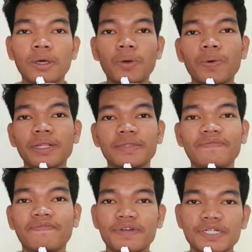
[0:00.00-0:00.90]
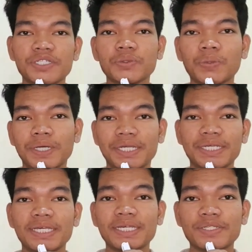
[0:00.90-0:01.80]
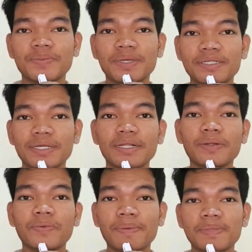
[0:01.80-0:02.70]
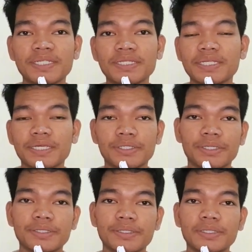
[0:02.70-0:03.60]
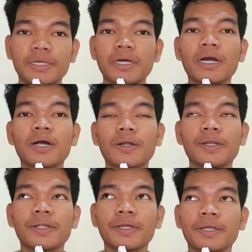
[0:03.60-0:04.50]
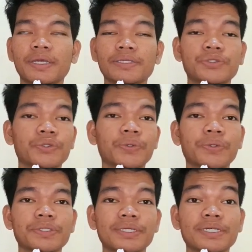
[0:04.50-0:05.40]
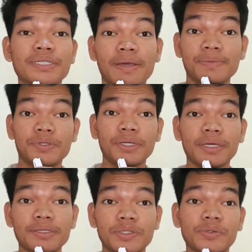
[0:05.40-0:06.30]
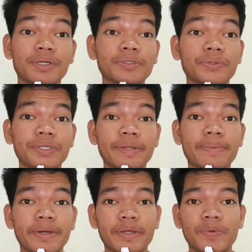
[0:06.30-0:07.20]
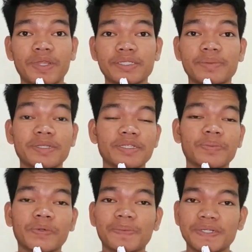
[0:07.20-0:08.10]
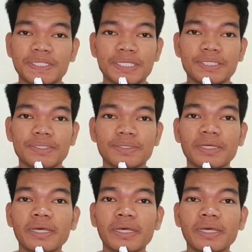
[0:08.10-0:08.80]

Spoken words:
Well, the first one is mental representations, are in short subject and structure in the mind with semantic properties.